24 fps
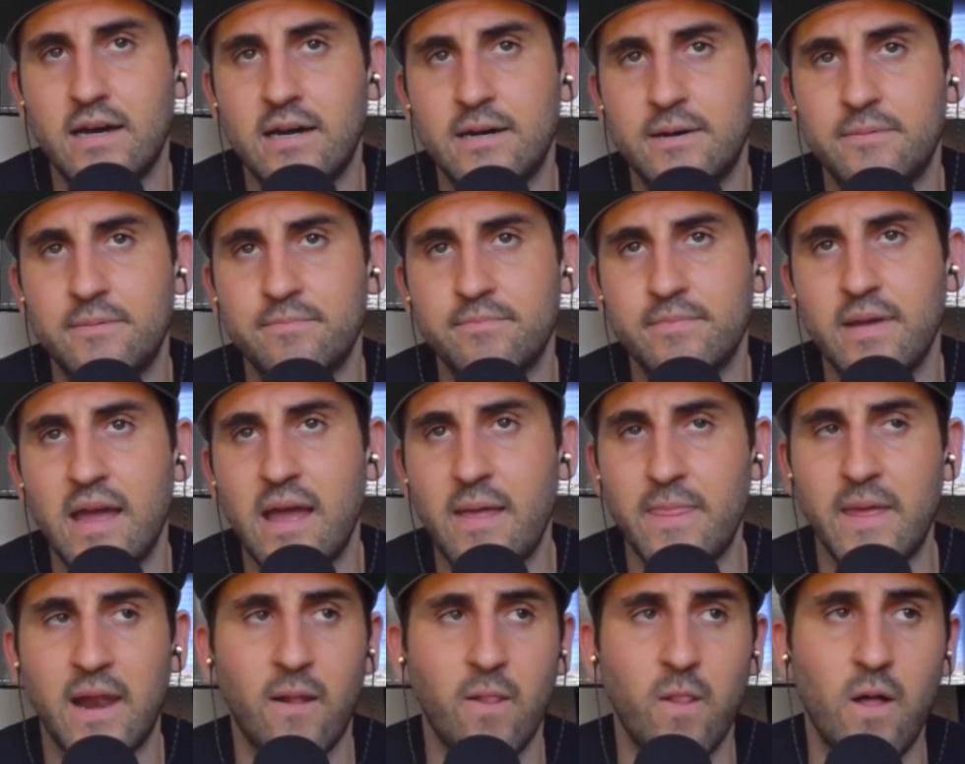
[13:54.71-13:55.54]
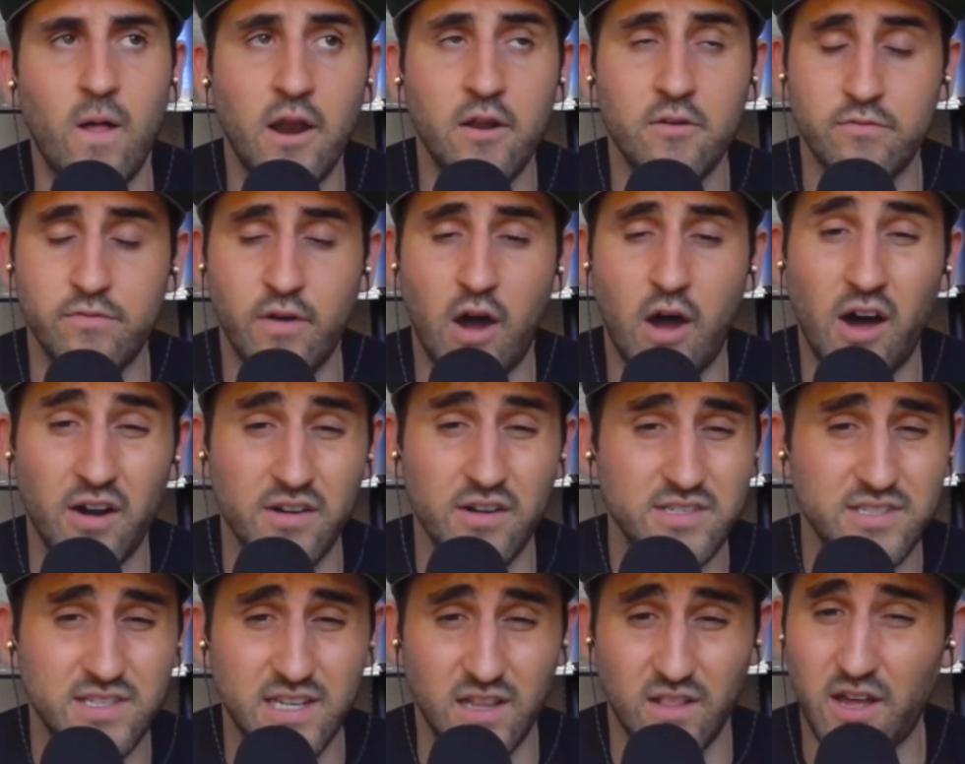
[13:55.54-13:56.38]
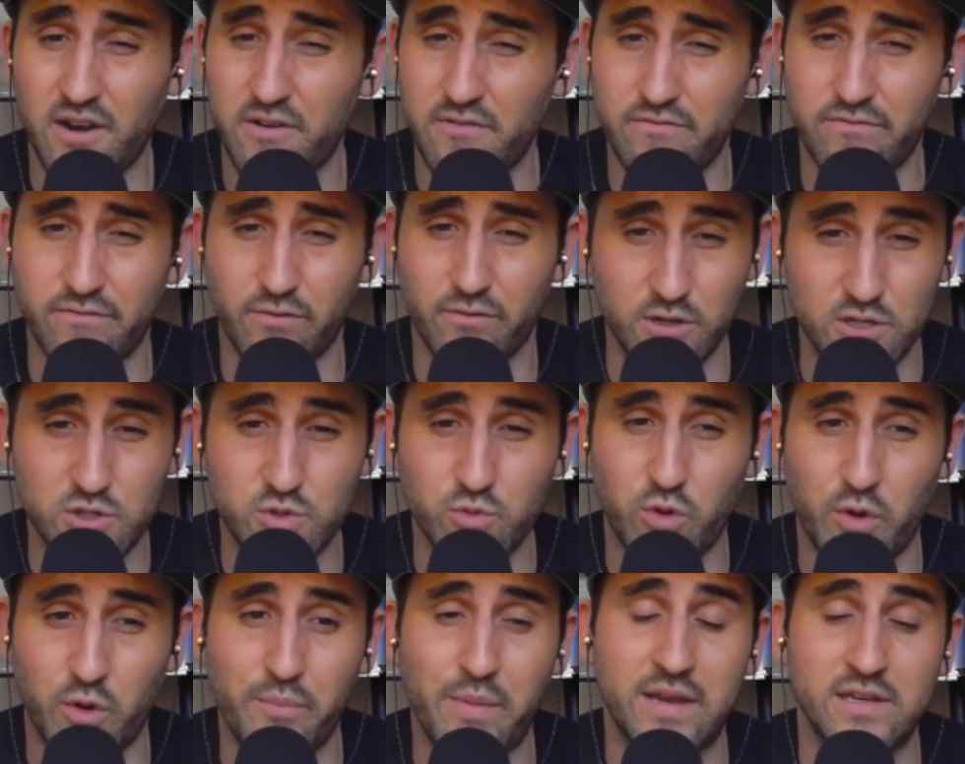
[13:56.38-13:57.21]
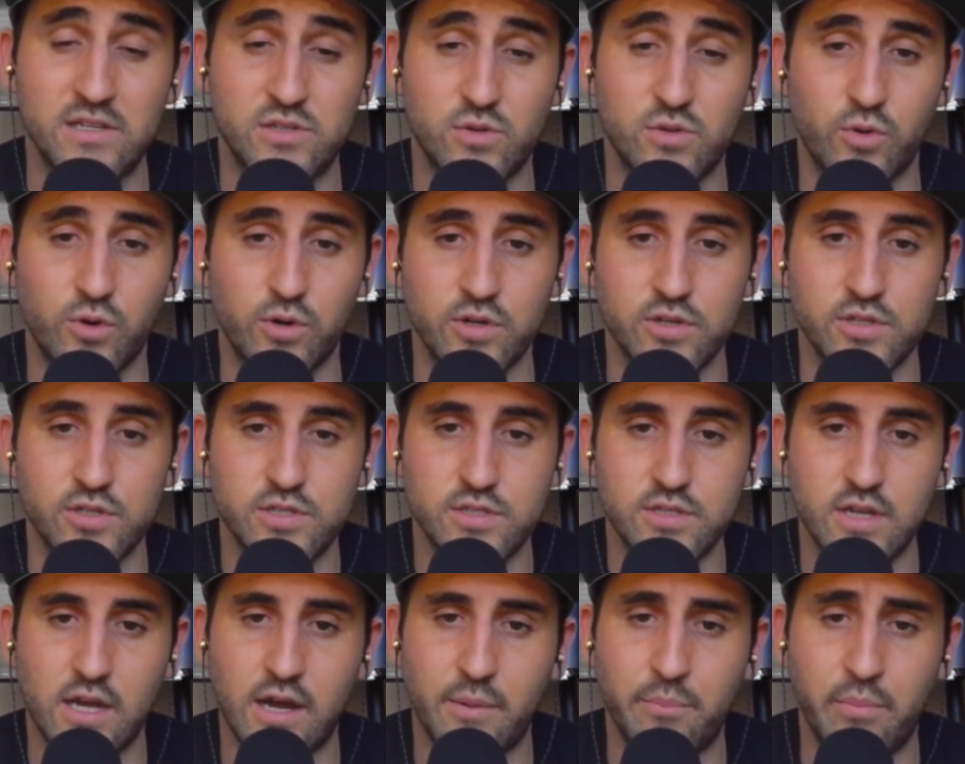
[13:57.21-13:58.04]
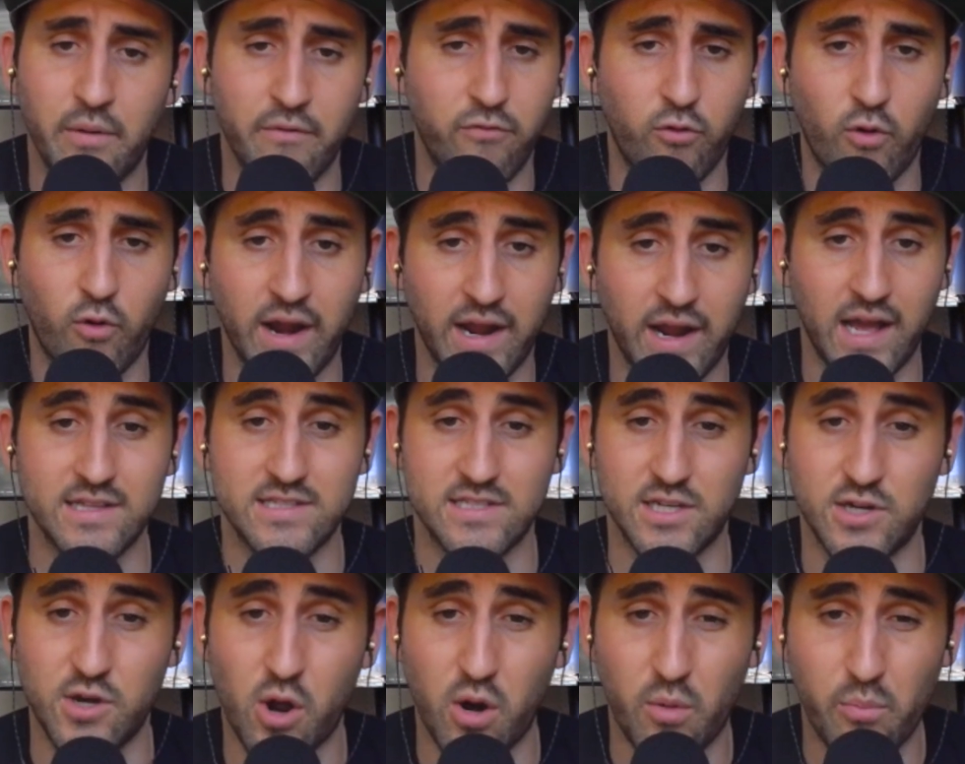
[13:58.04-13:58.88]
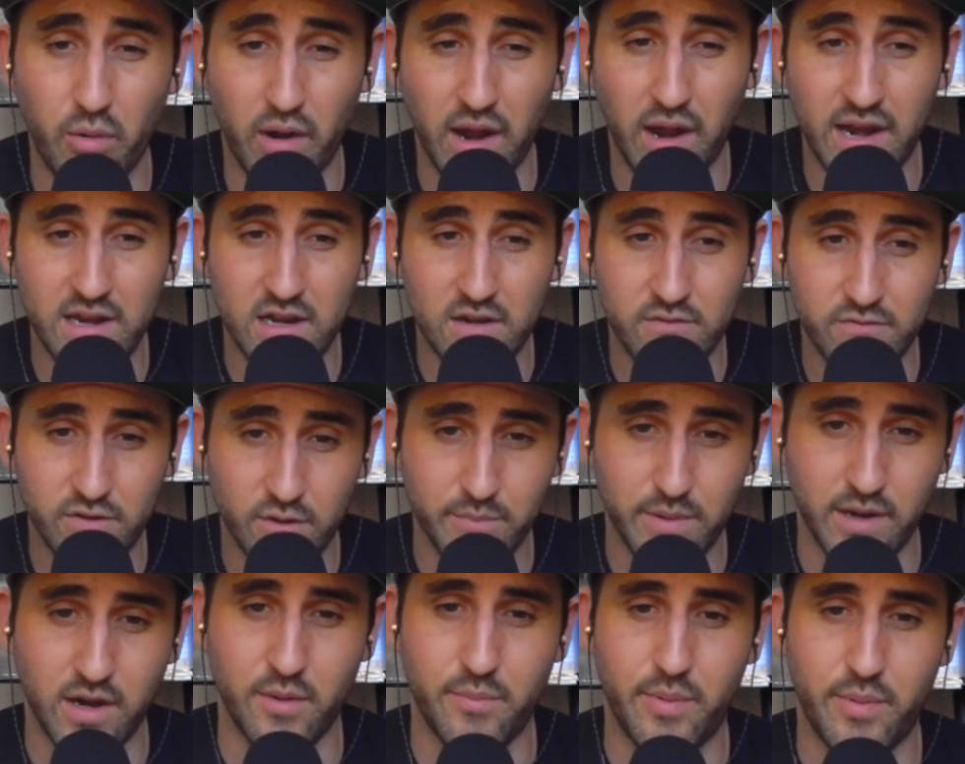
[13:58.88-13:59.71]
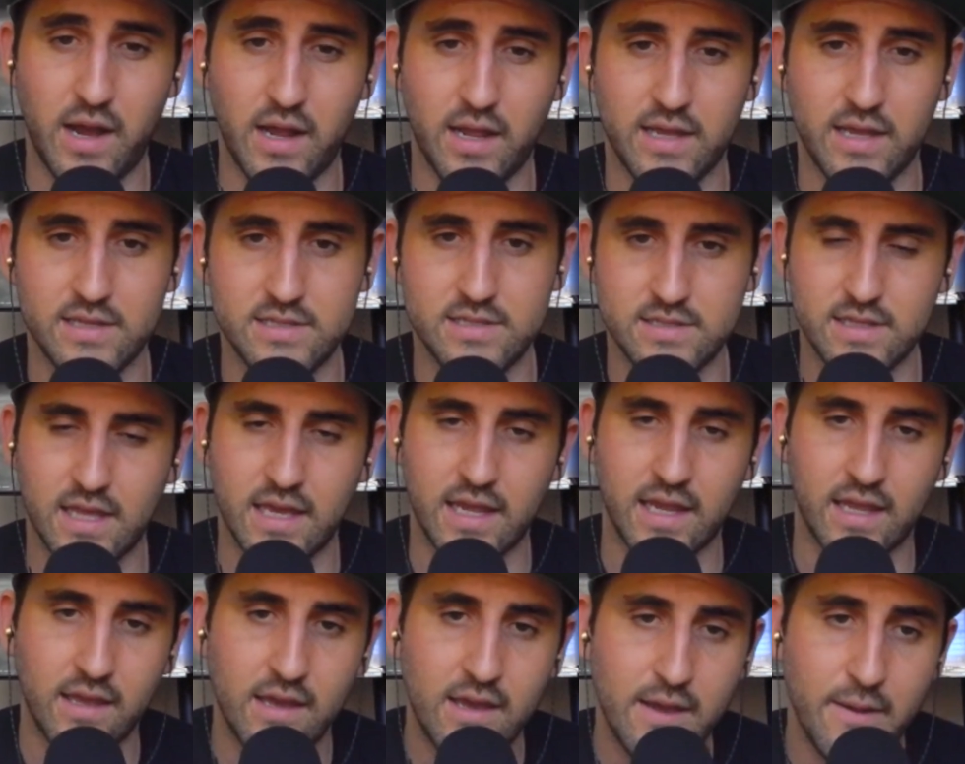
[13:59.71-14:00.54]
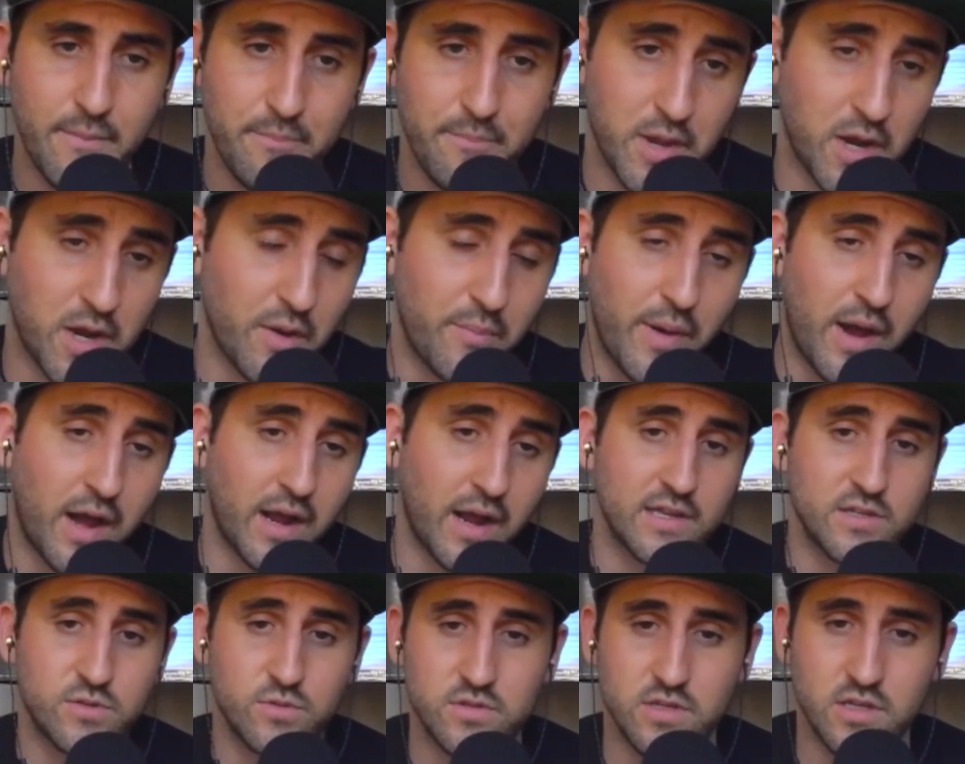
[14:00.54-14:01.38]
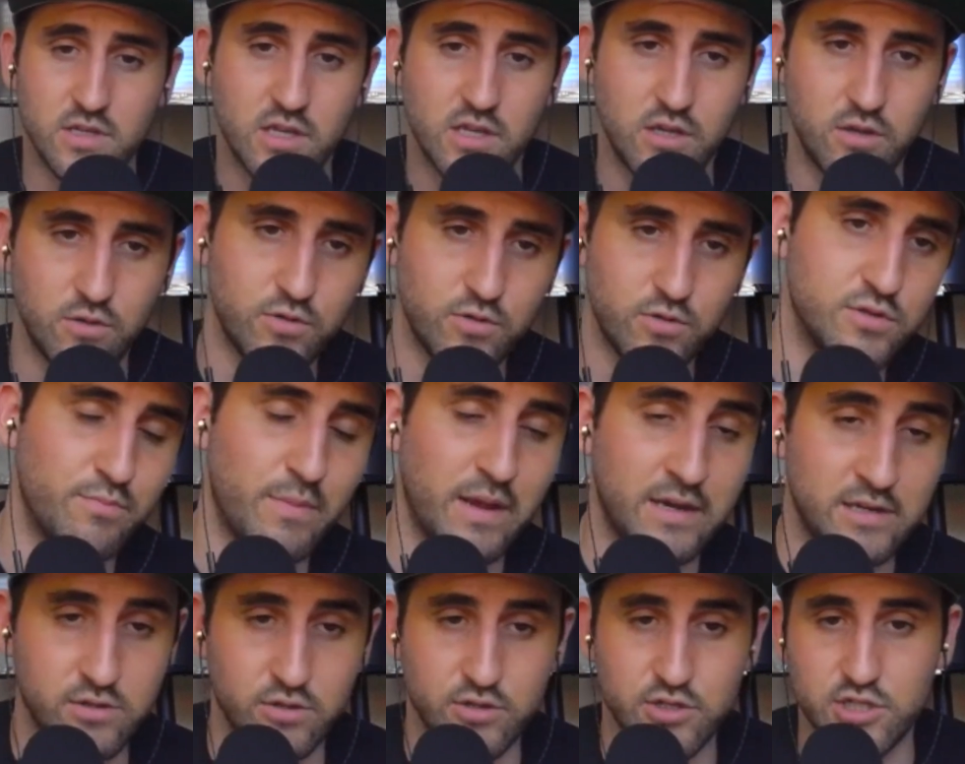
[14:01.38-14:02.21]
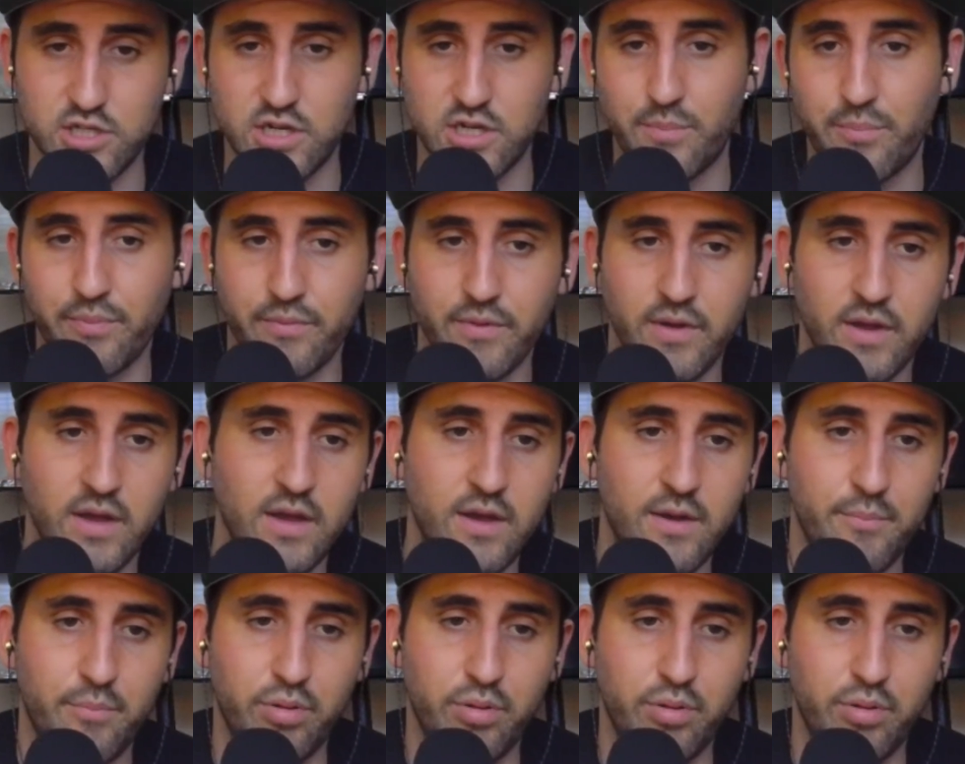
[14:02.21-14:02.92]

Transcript: honestly, a lot of virtual mentors. Before I got to know Brandon from Bigger Pockets, like Bigger Pockets was a huge mentorship